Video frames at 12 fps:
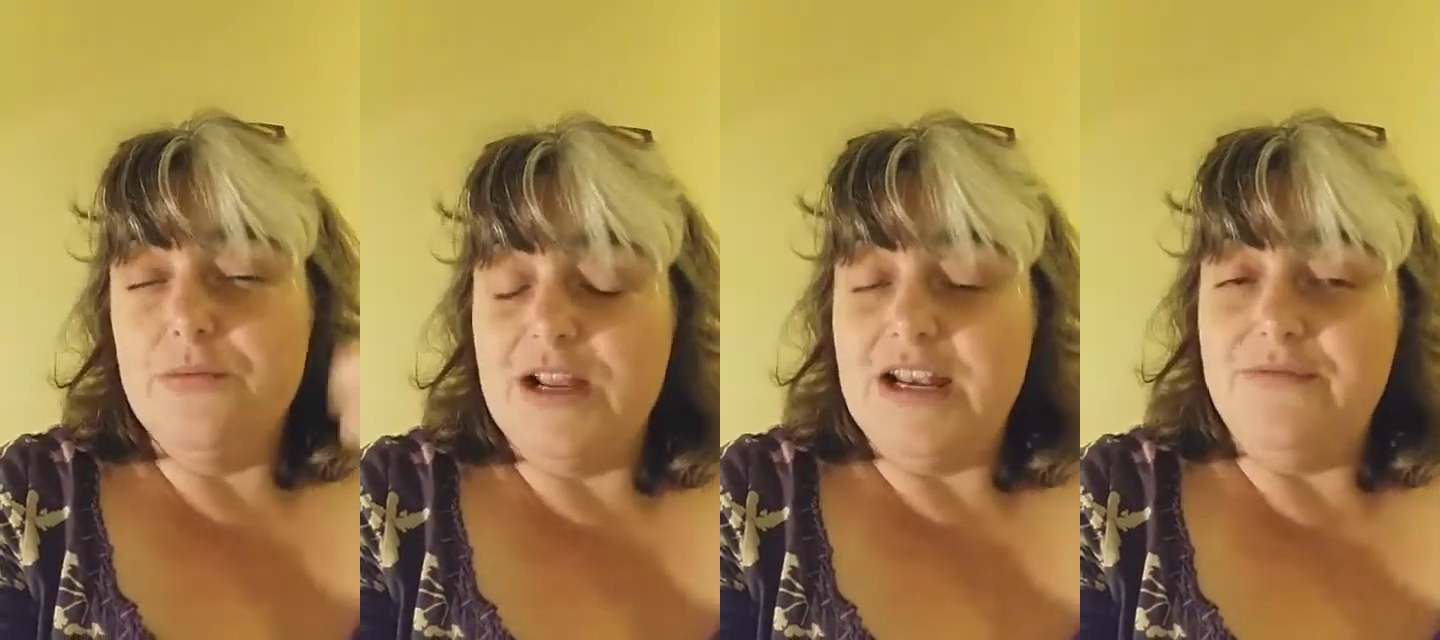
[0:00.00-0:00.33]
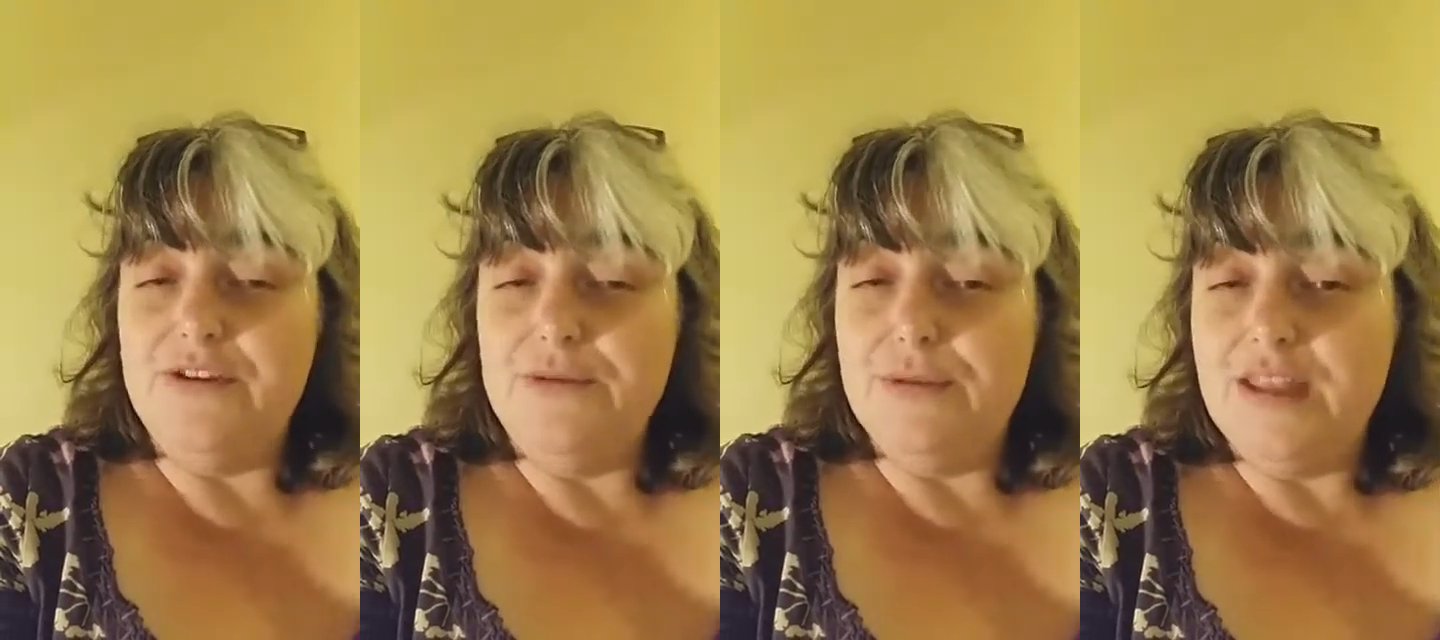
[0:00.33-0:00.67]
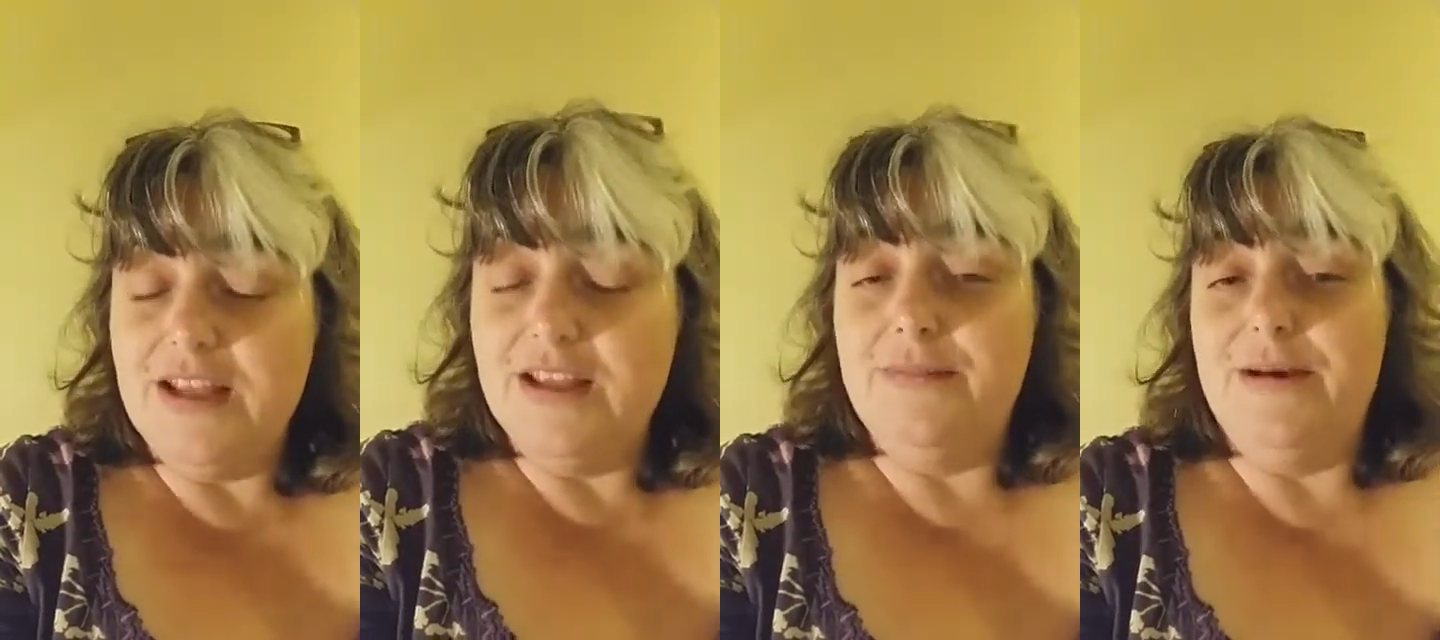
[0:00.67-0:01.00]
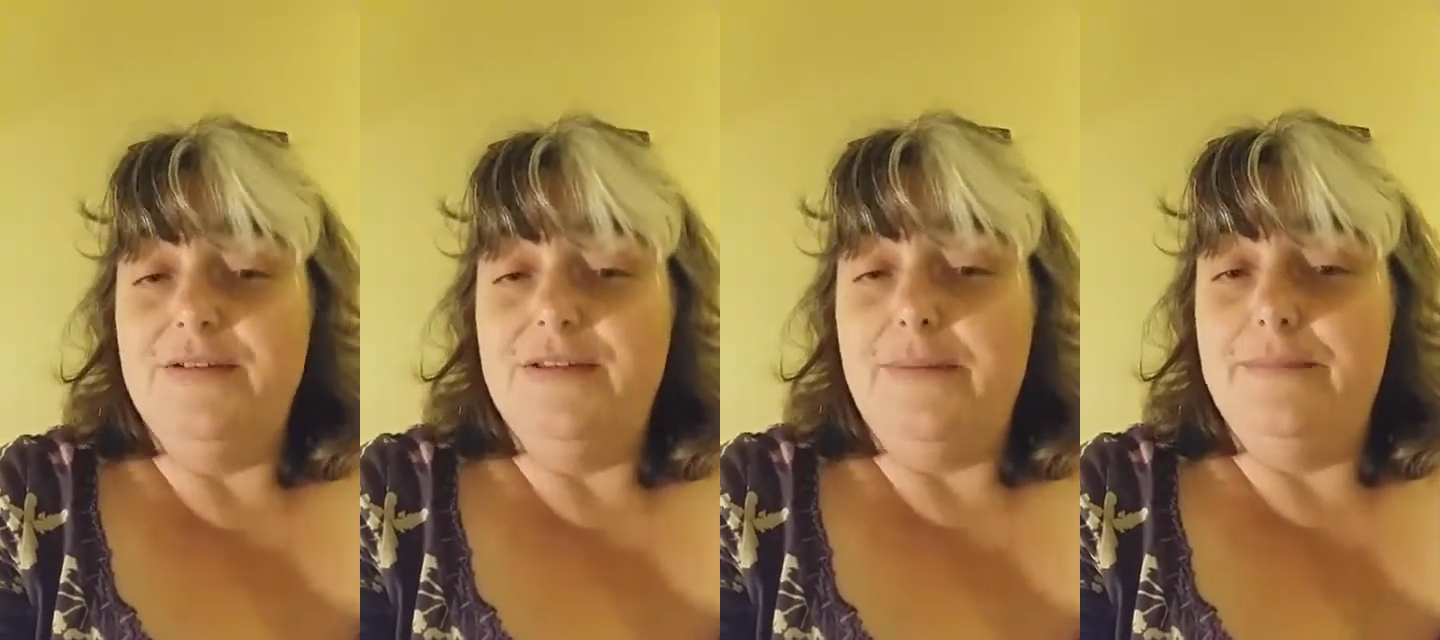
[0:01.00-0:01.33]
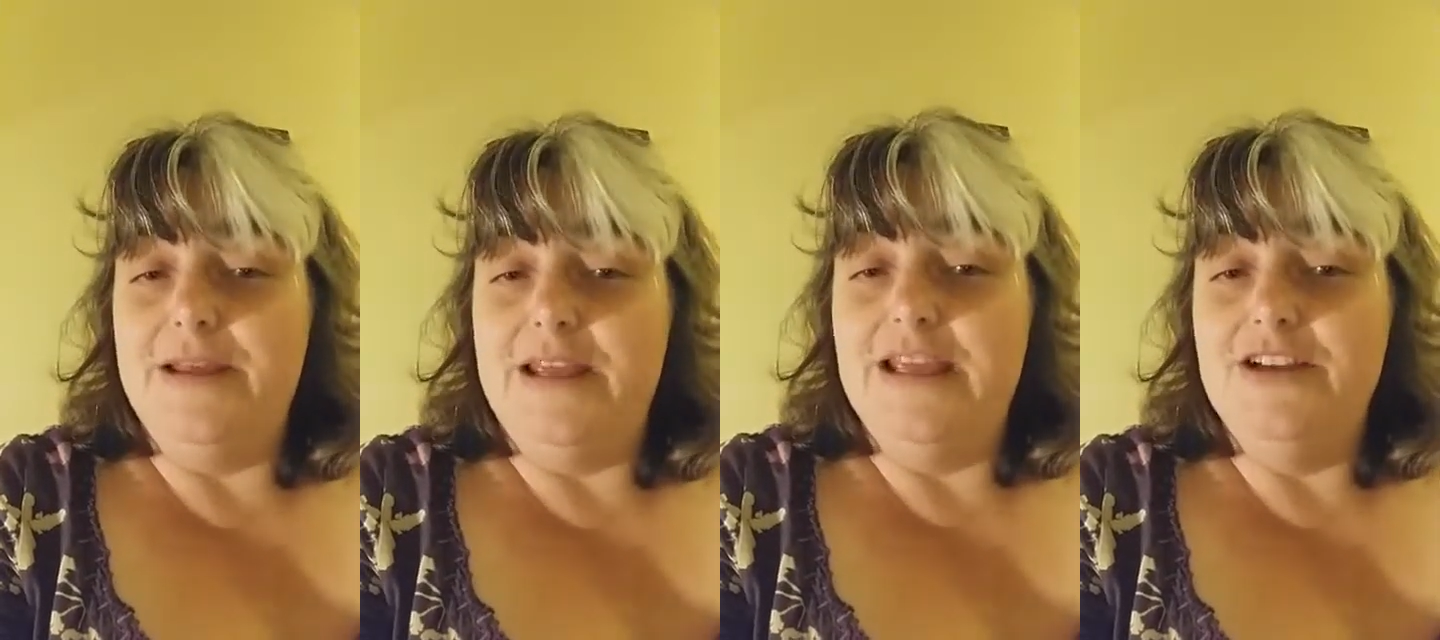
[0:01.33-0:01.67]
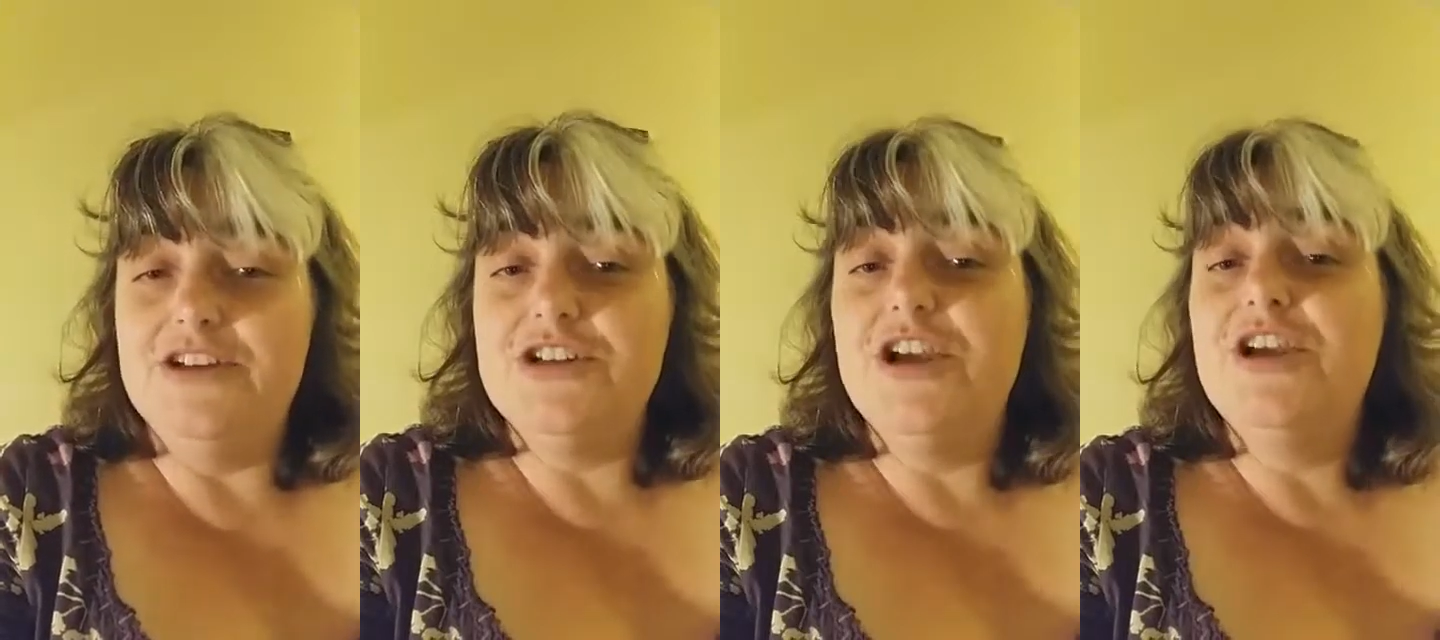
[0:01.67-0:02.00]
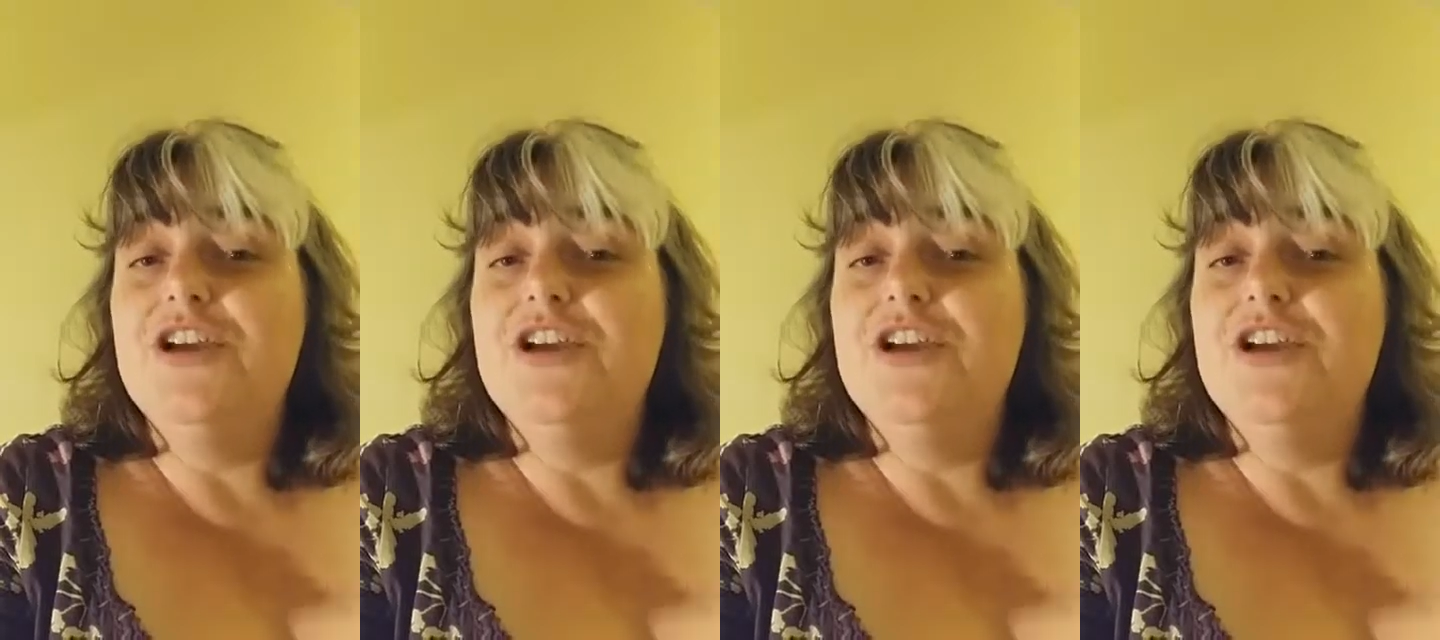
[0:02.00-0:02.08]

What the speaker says: whenever you think about that beach,